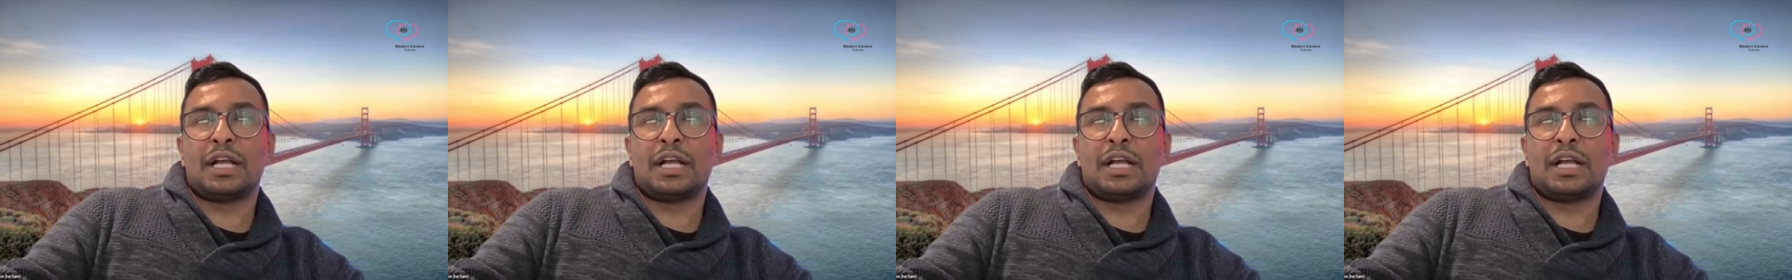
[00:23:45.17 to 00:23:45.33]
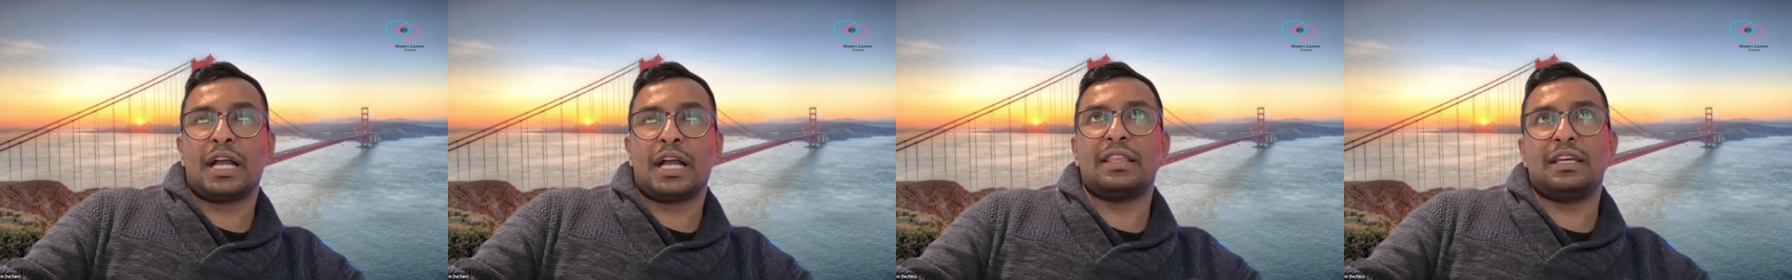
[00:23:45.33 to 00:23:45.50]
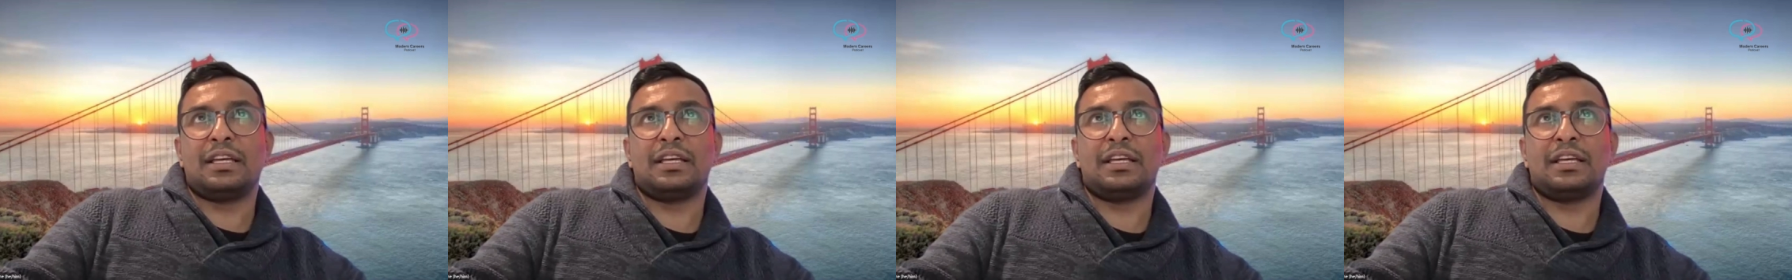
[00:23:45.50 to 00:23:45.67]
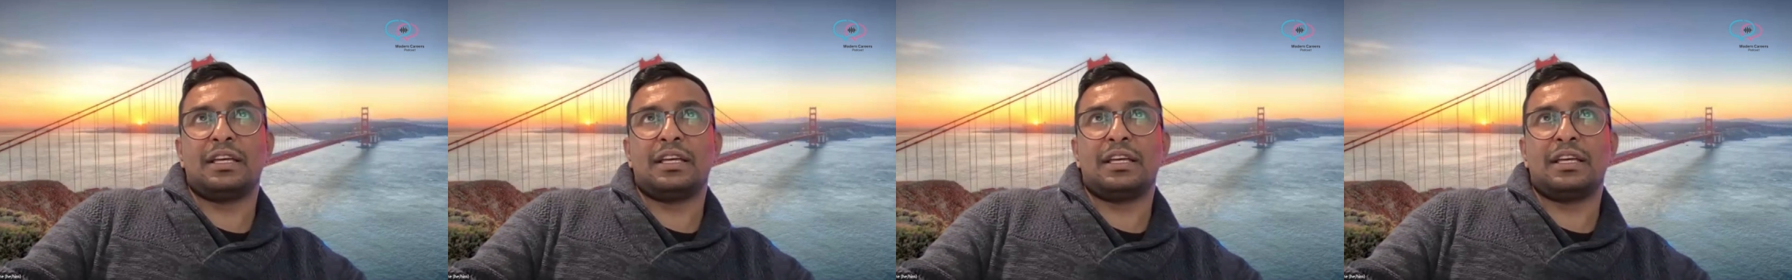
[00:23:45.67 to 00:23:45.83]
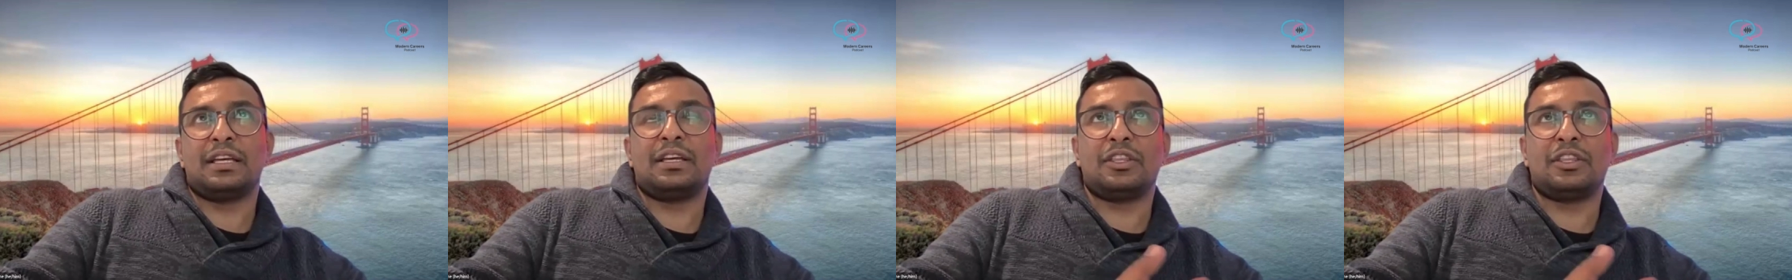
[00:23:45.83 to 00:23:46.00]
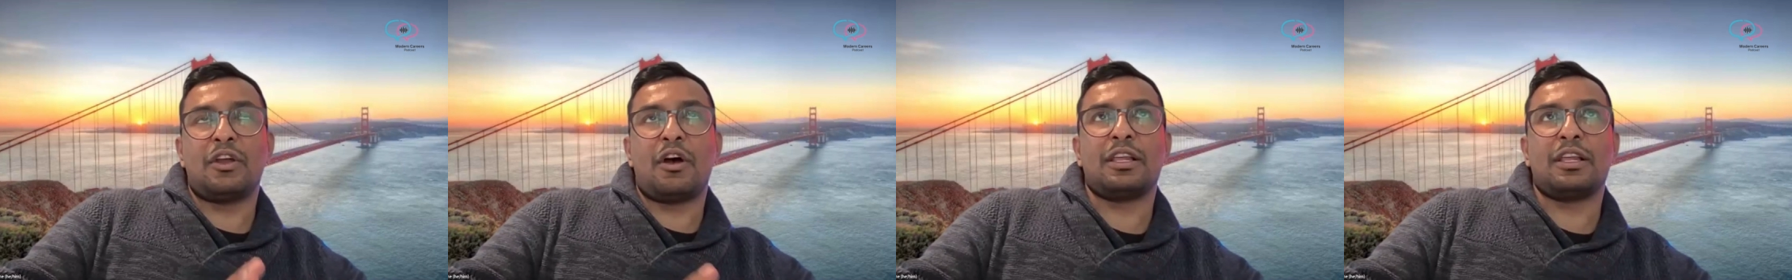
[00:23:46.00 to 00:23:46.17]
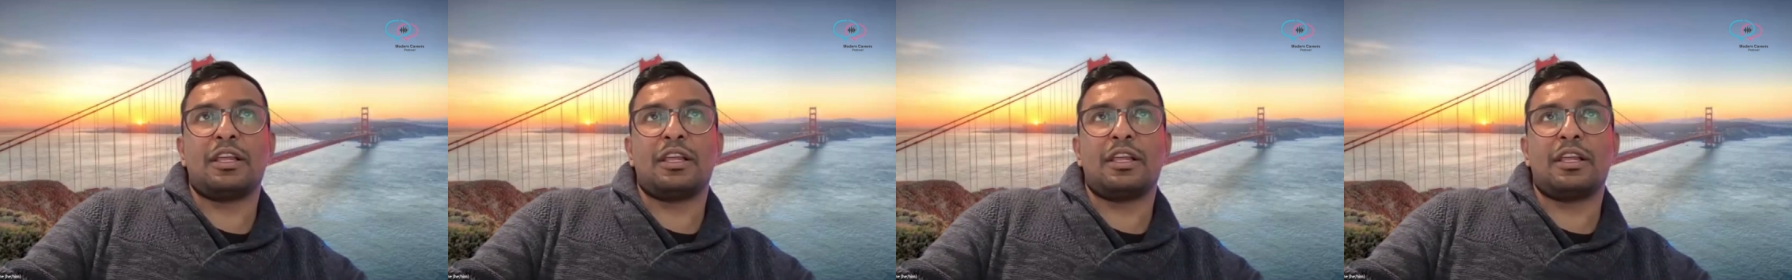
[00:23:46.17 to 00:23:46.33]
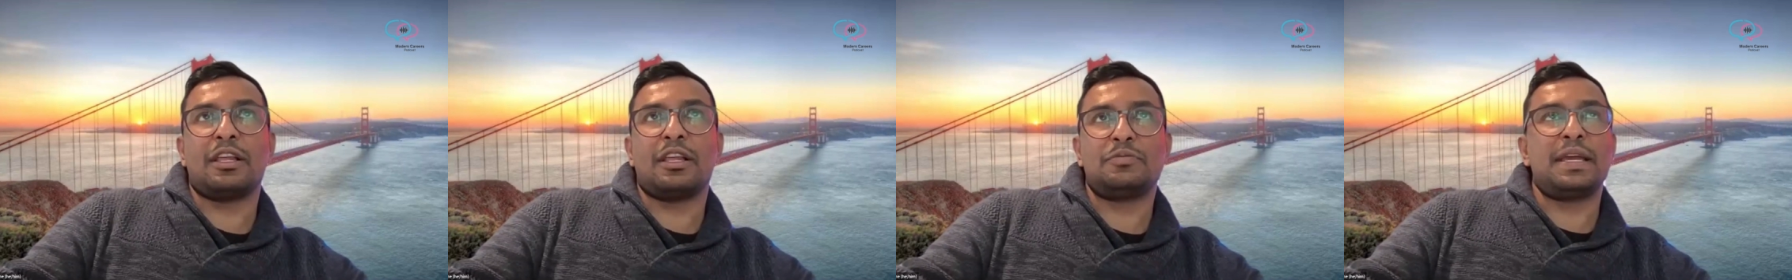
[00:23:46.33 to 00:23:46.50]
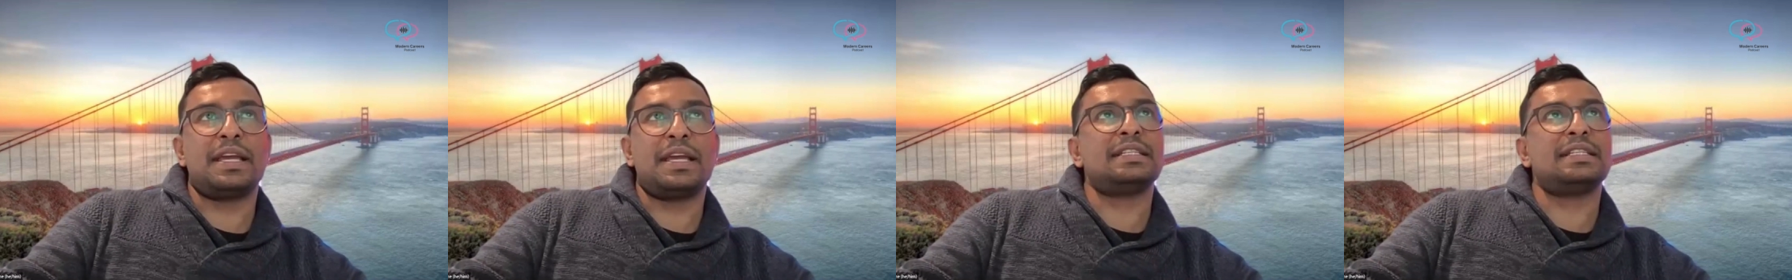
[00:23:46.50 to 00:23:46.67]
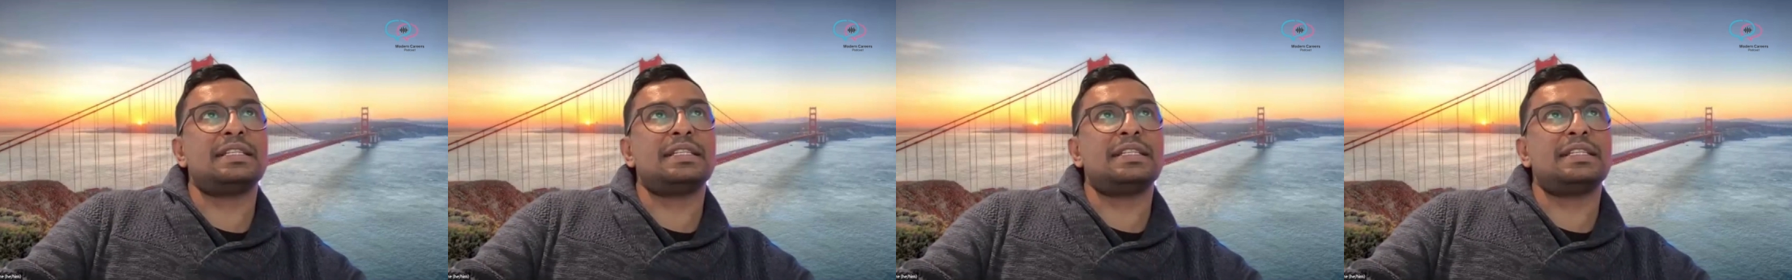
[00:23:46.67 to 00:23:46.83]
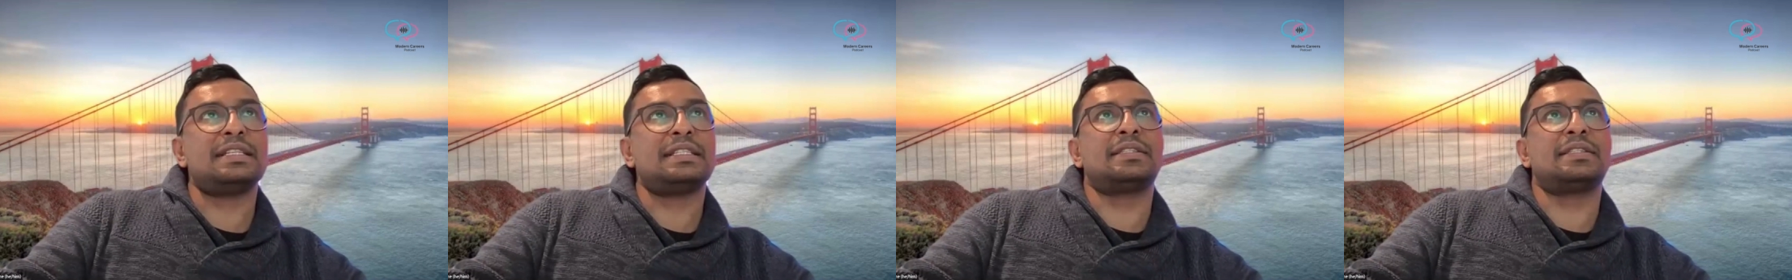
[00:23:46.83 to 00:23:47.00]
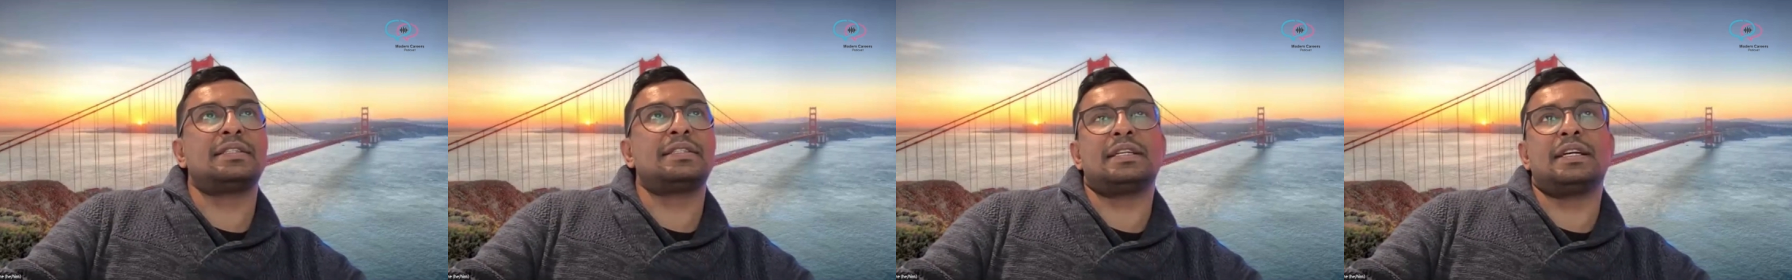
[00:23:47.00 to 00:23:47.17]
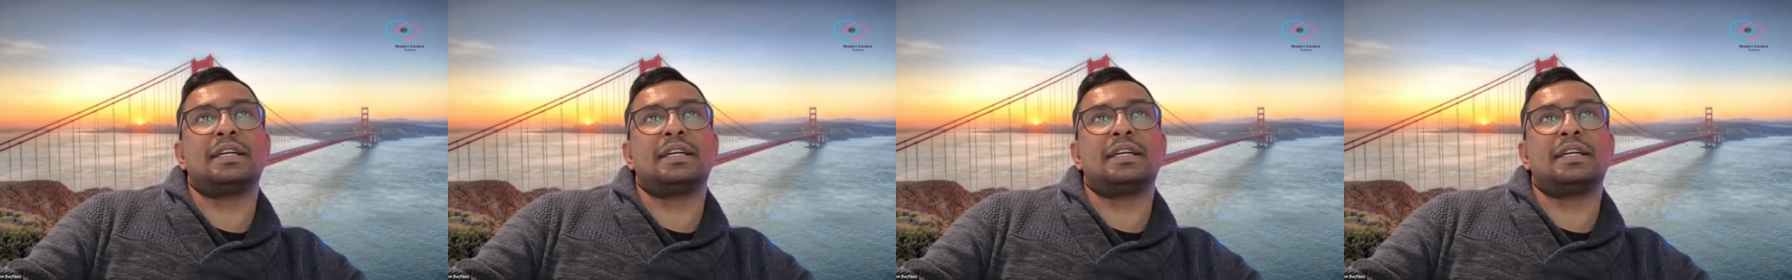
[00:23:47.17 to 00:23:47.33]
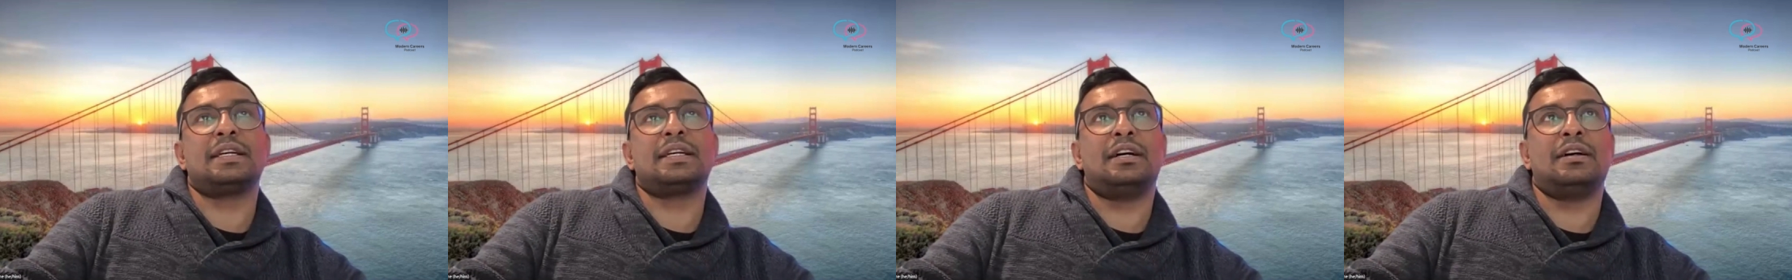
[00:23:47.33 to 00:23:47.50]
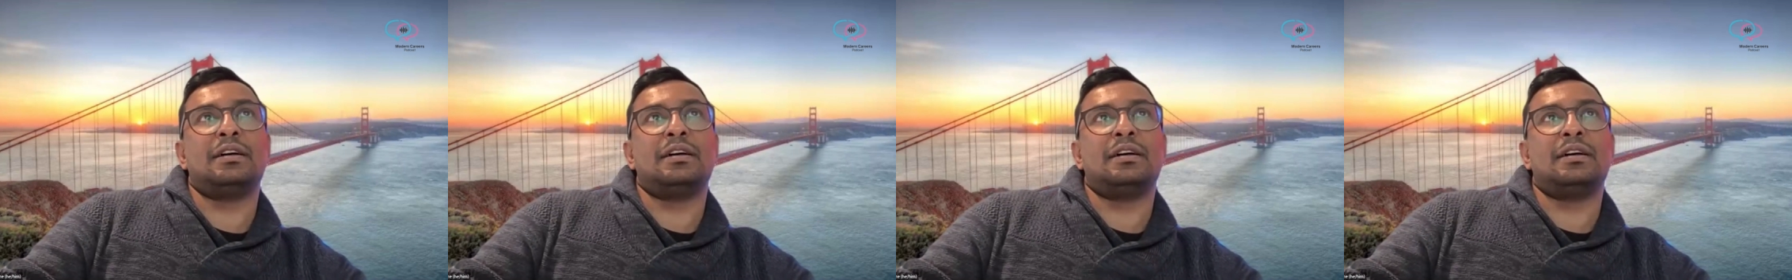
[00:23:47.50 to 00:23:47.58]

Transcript: kind of the knowledge base,